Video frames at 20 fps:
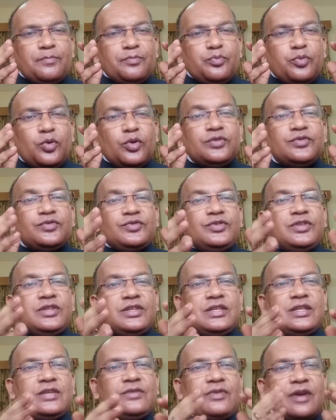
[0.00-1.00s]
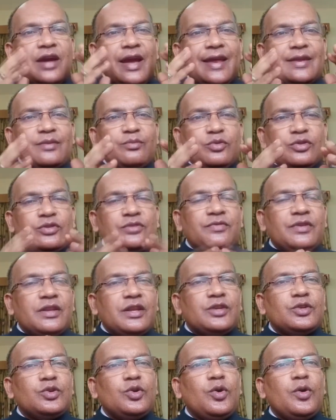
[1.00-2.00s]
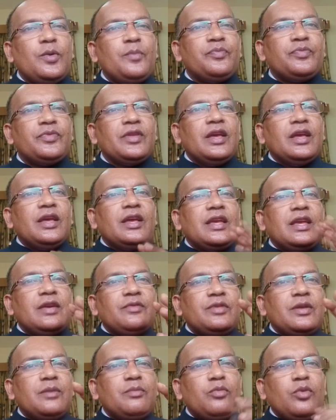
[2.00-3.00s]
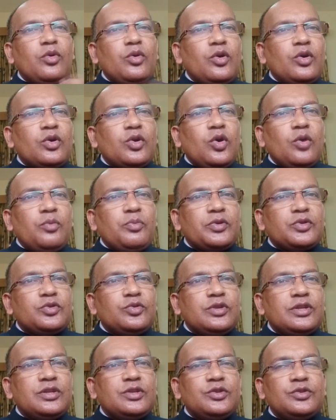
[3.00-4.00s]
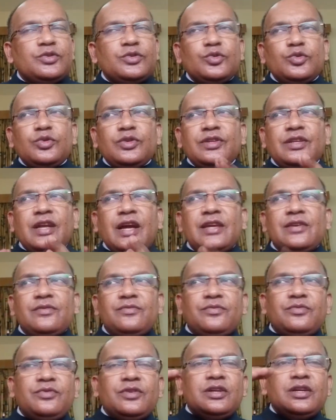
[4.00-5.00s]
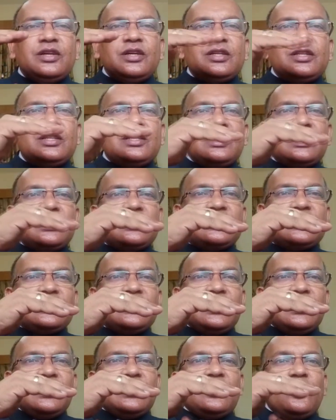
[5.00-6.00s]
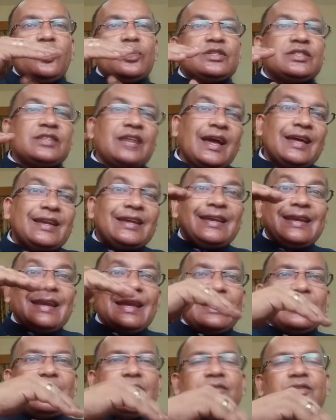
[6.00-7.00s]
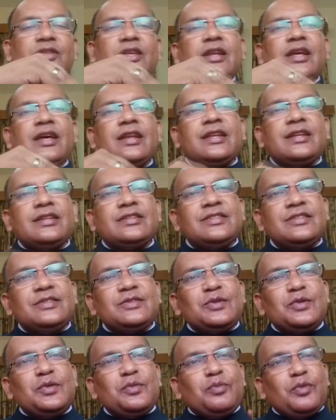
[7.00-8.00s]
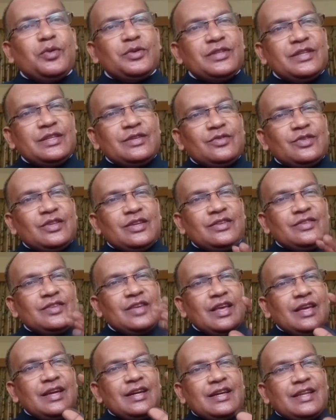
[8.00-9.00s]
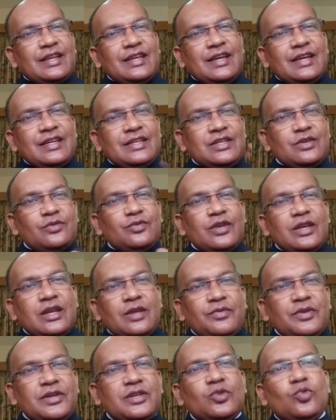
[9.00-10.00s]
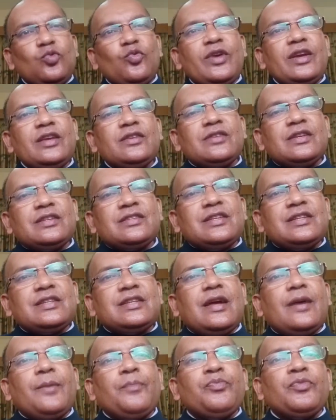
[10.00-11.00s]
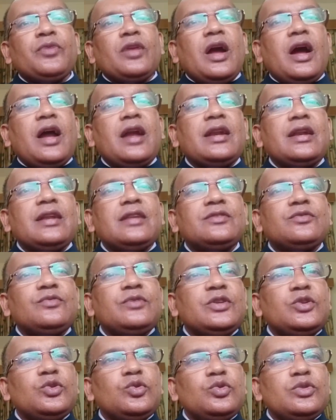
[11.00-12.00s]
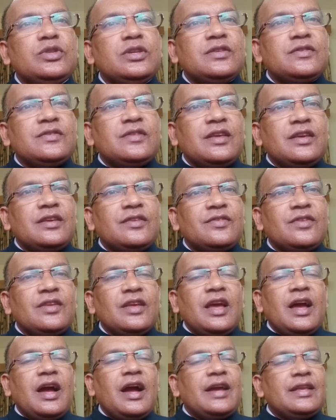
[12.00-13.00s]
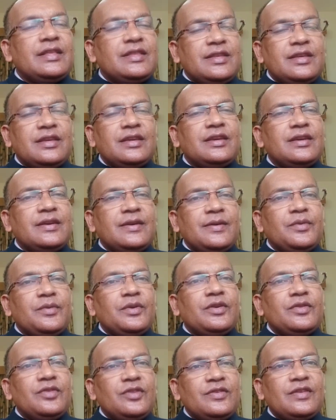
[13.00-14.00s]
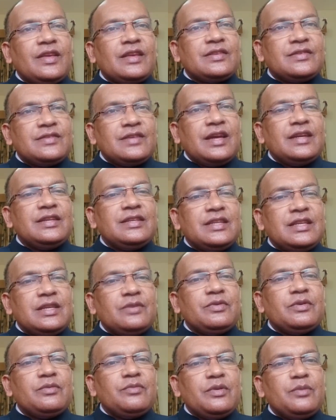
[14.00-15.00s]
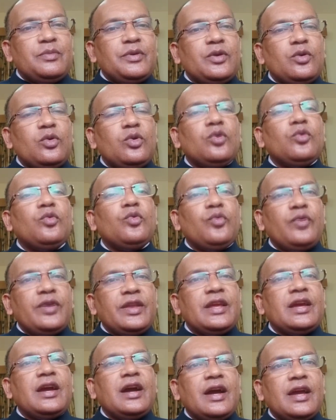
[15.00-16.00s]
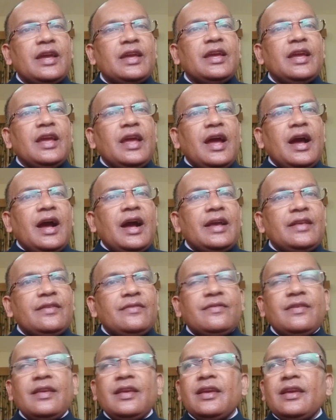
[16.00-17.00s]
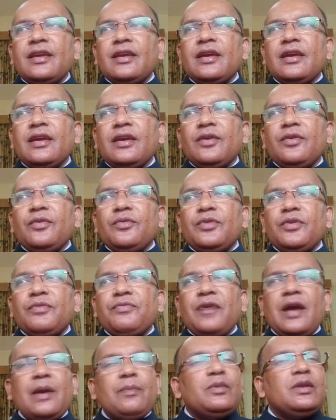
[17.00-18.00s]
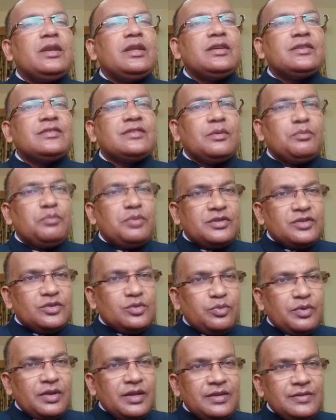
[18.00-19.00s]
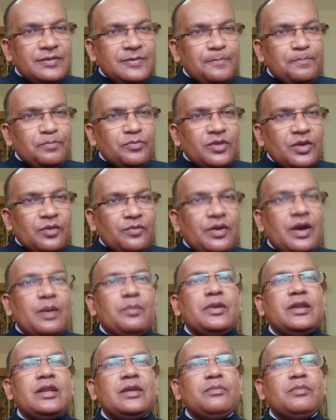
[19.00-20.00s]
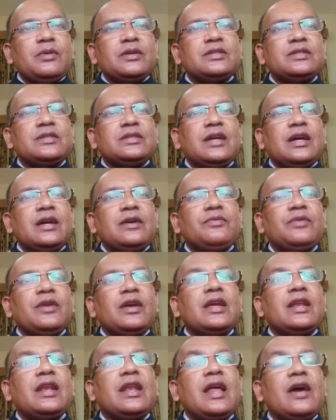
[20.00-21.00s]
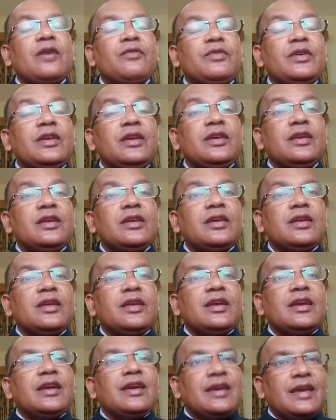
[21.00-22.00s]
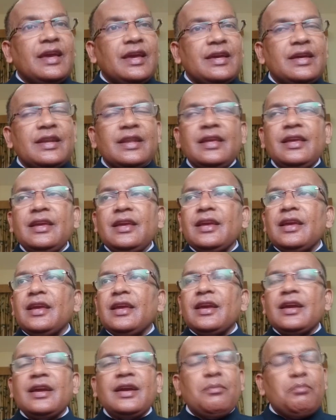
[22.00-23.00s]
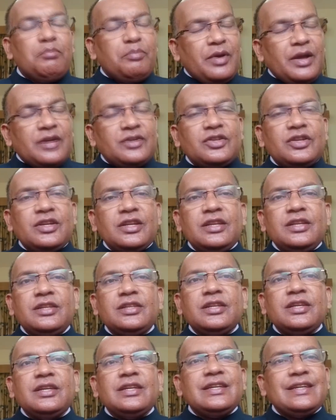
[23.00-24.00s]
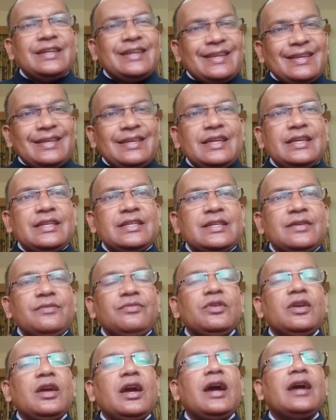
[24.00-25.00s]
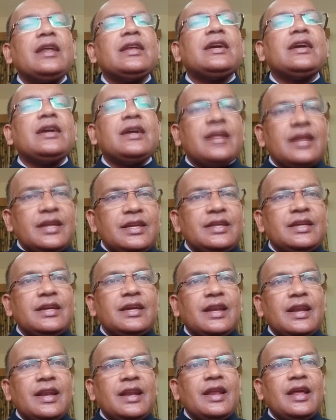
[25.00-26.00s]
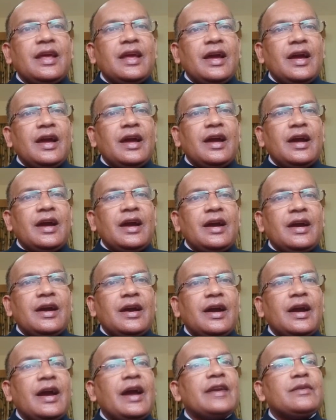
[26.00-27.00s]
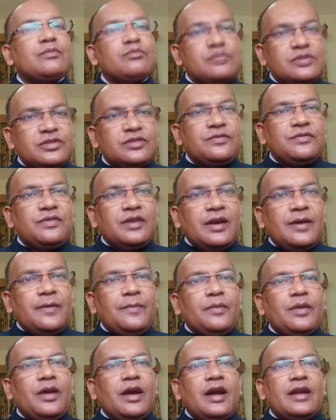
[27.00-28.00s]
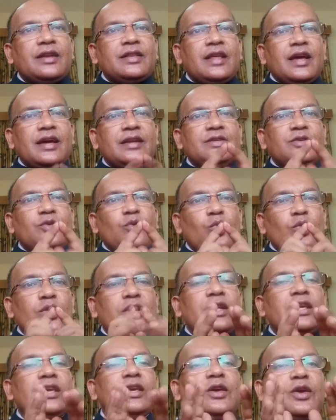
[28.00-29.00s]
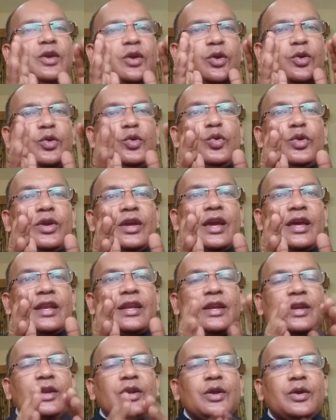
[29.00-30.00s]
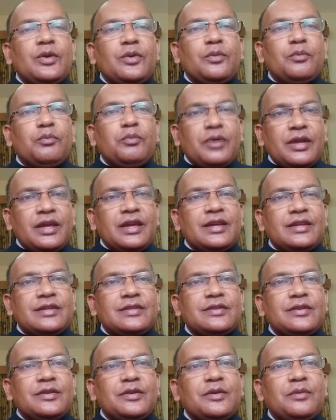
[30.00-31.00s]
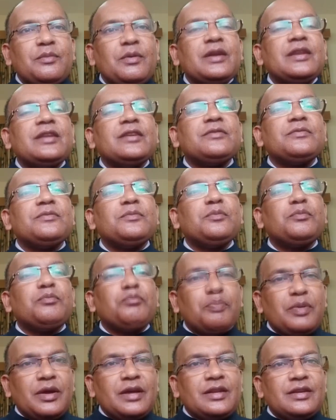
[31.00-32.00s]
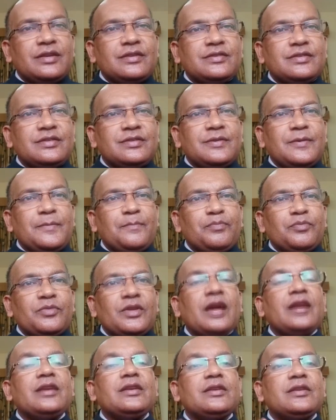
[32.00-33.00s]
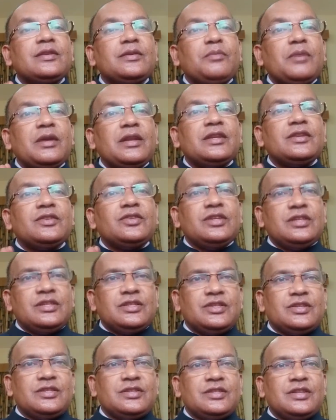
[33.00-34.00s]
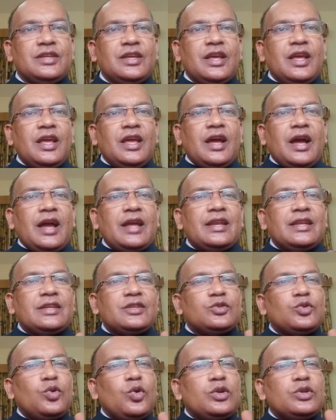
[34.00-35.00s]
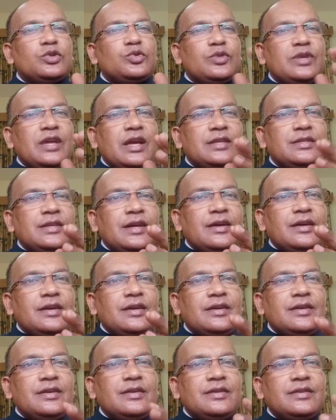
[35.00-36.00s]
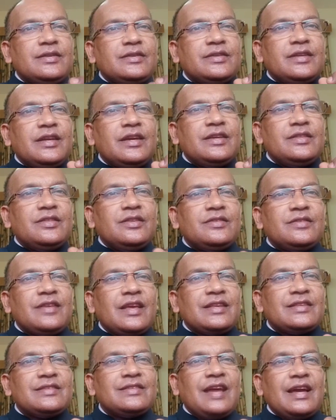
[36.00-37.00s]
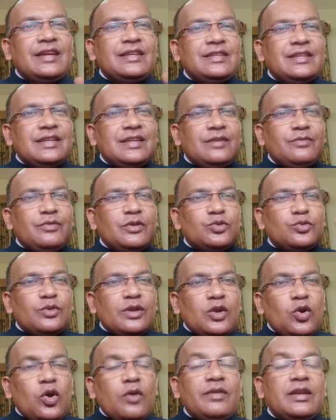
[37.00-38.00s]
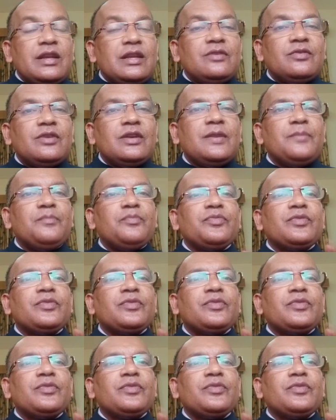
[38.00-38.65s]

positive atmosphere at home. Give them more opportunities to divert their or channelize their energies into positive things, creative, innovative ways, etc. Unless we do these things, I think this anxiety level will go very high. I think the family is the best place. Family must have a loving, caring, compassionate, creative and critical atmosphere, and that only you can bring it, my dear parents and my dear teachers. And let us all together take this anxiety level to a lower level.